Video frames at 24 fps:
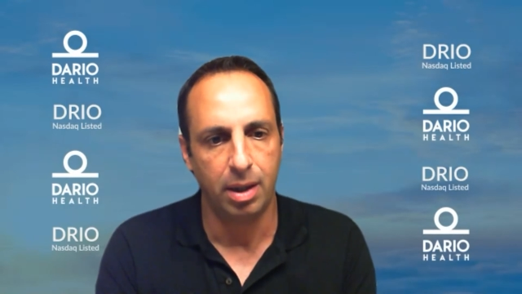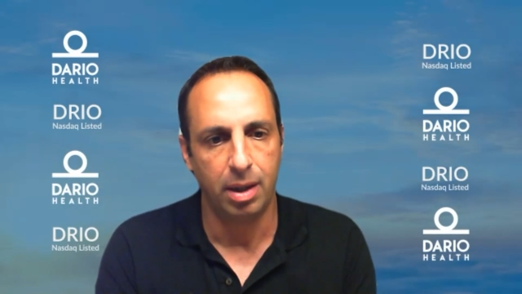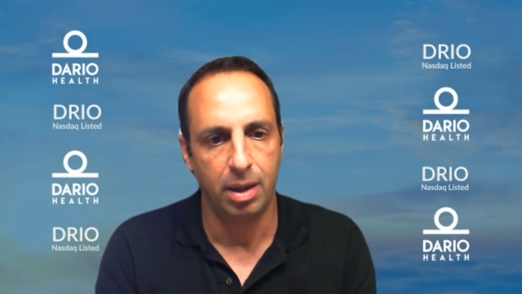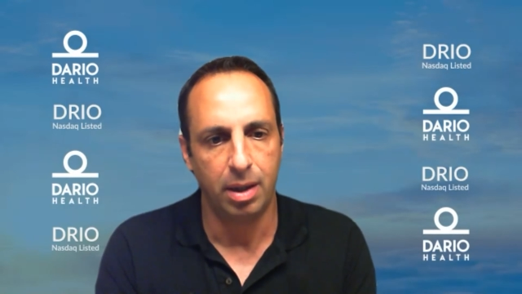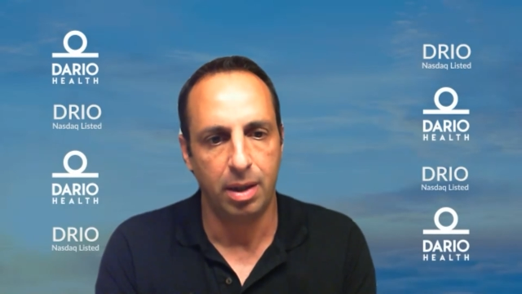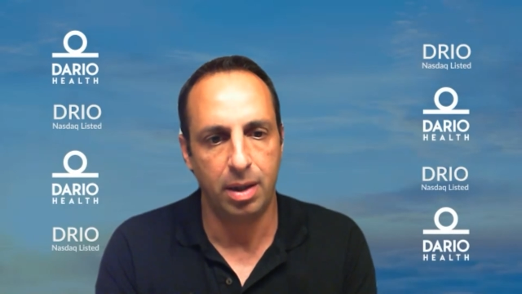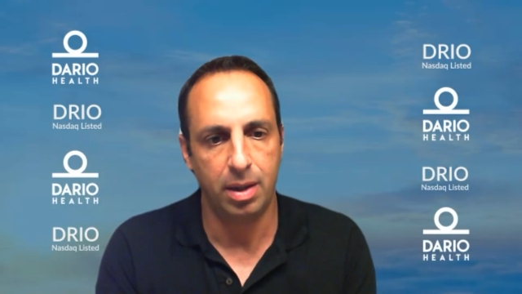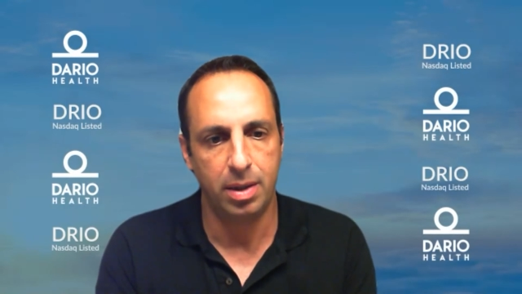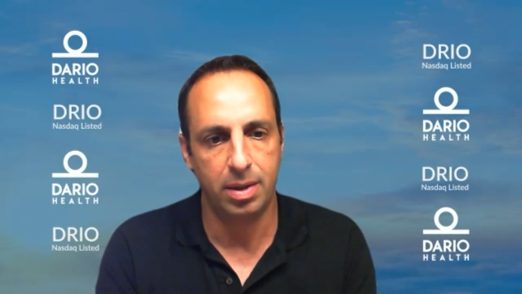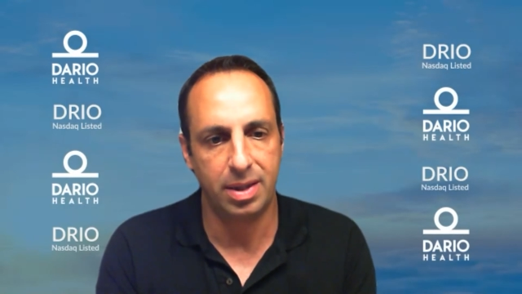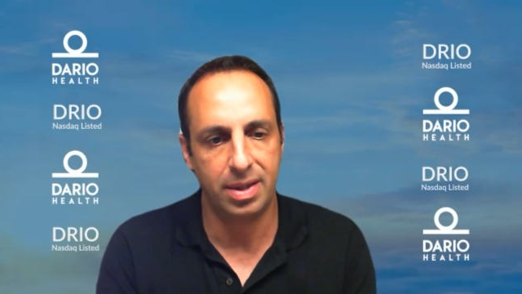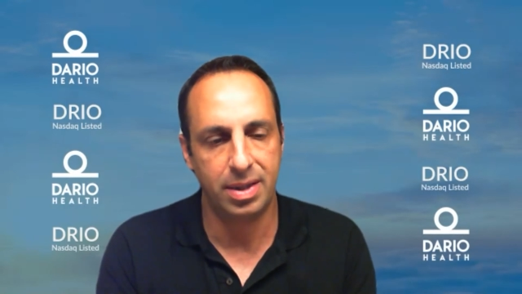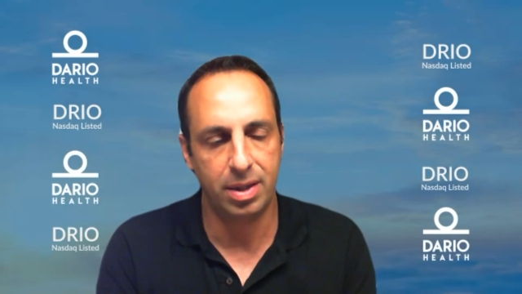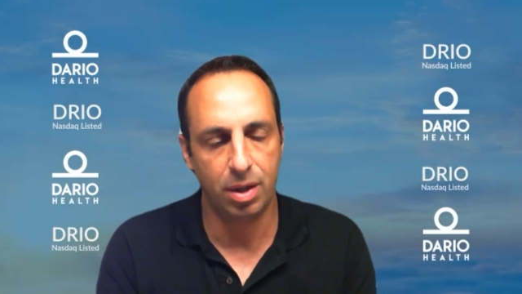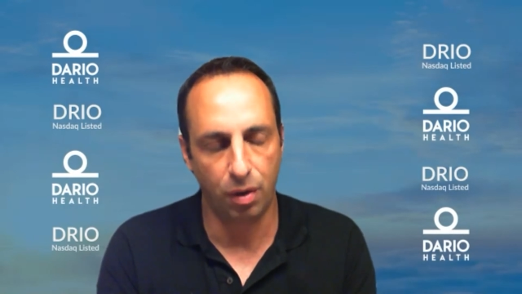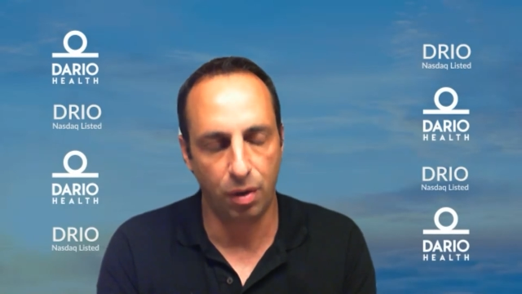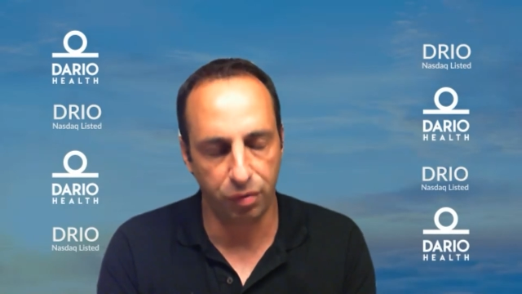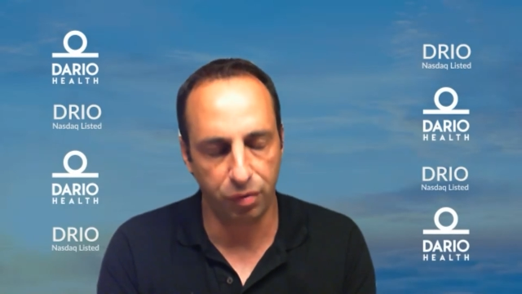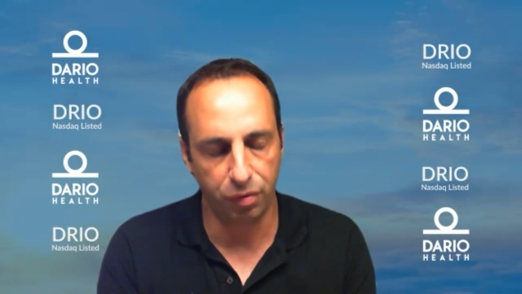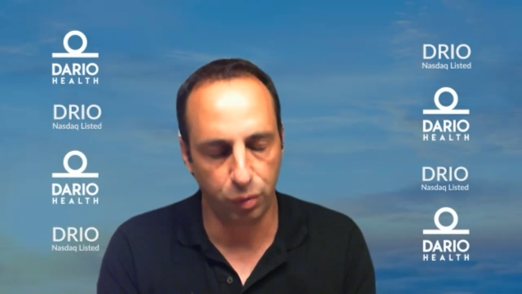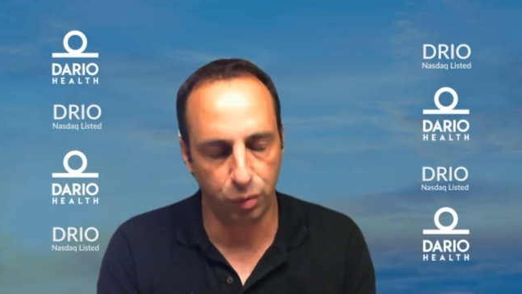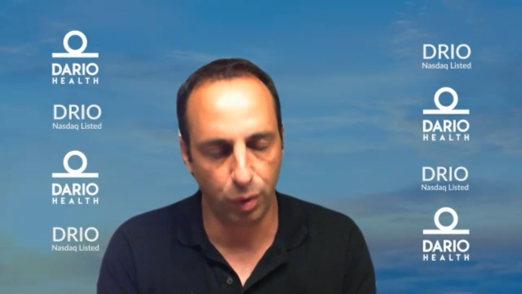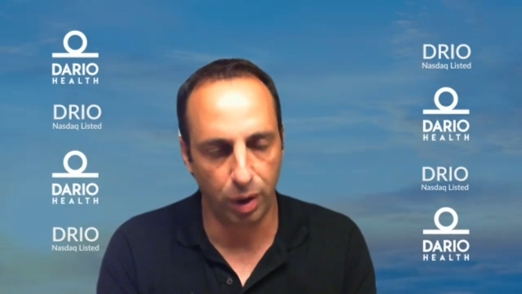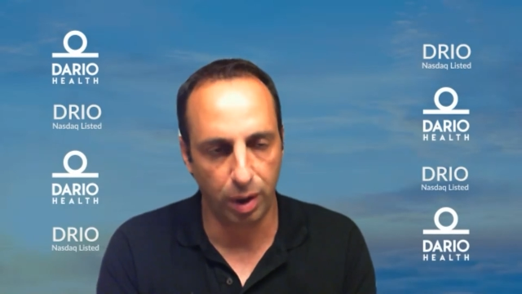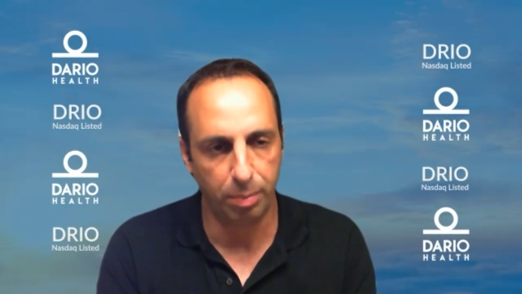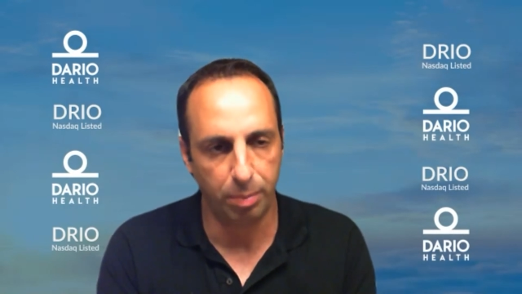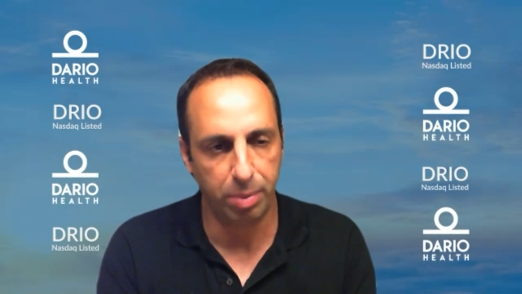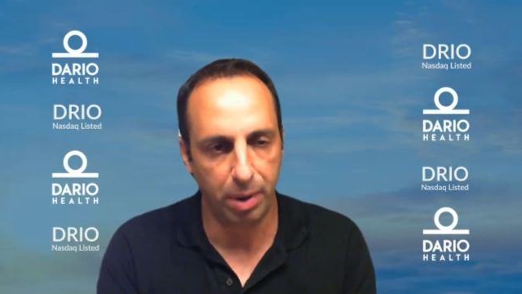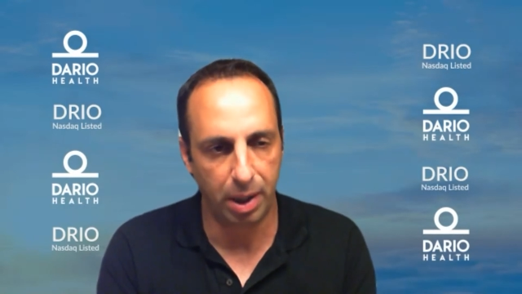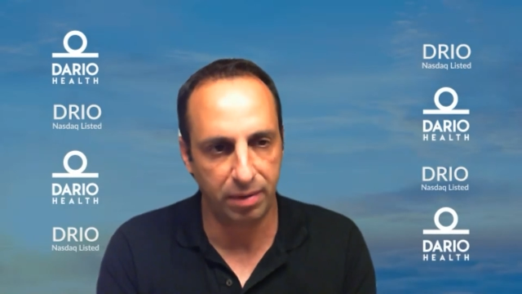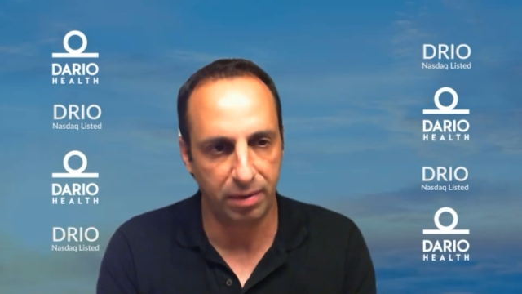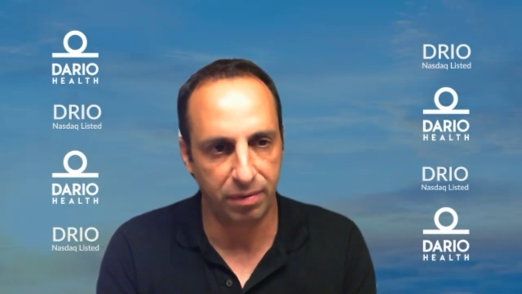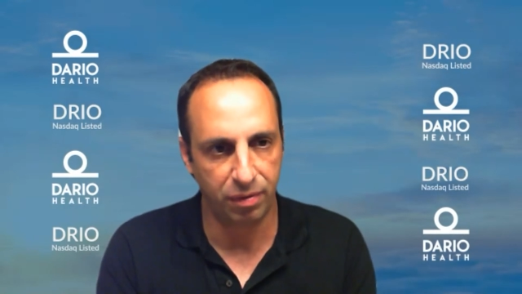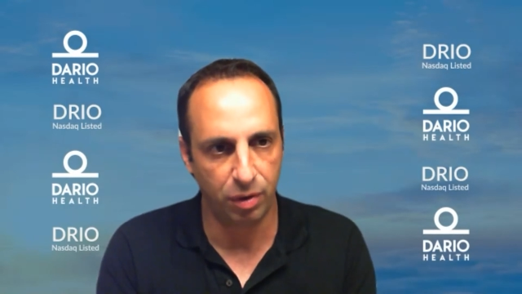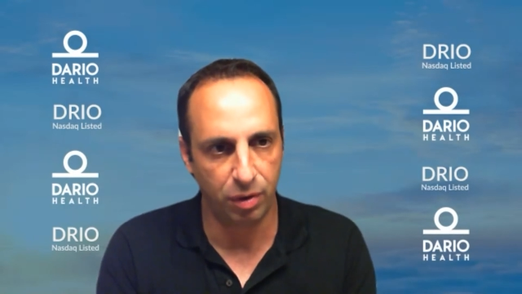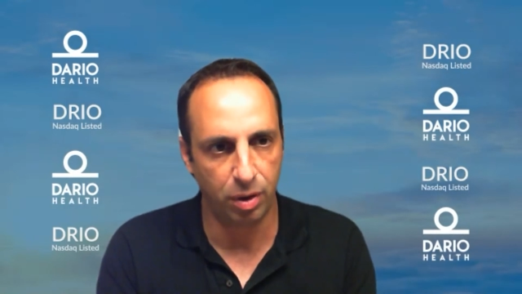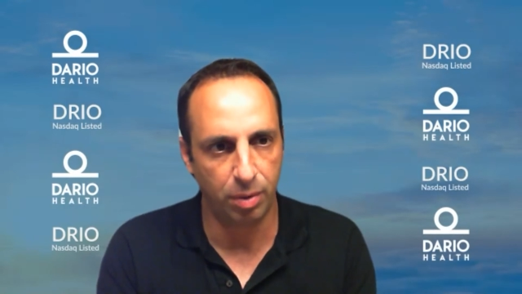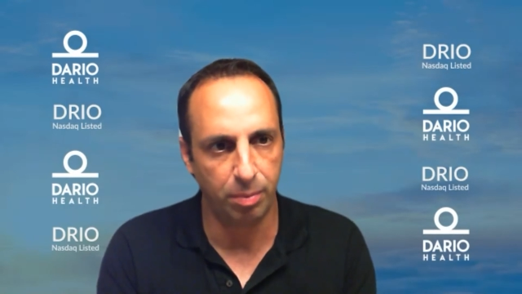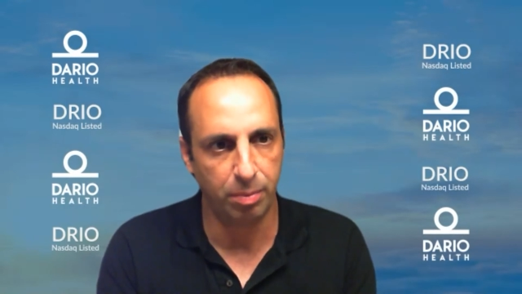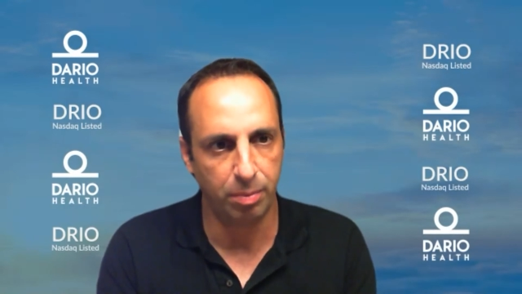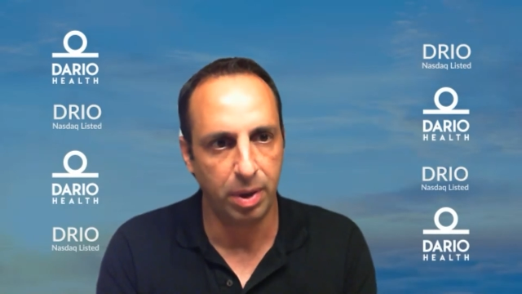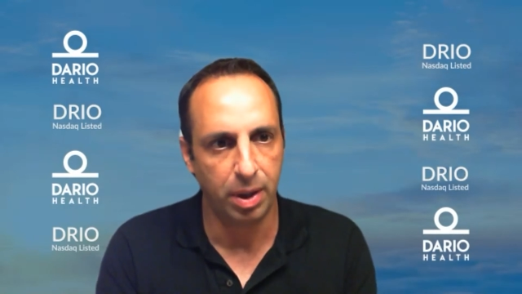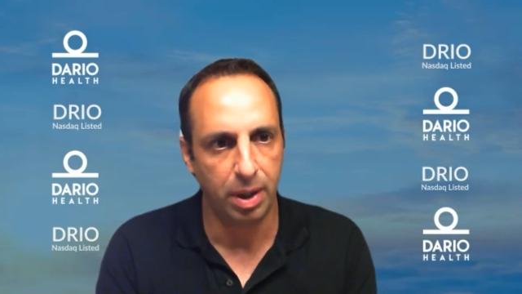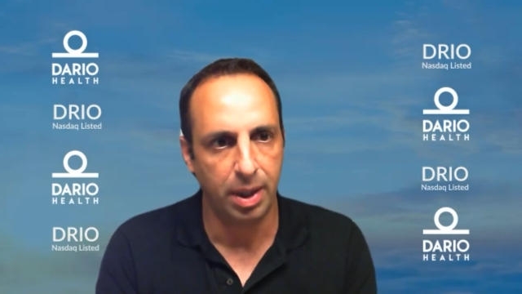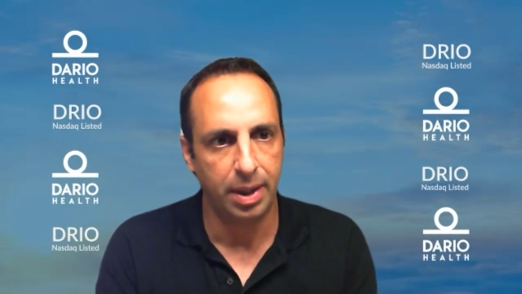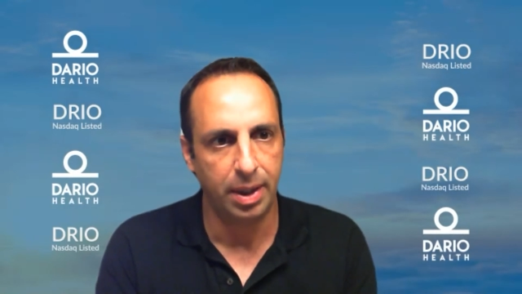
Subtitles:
is a software platform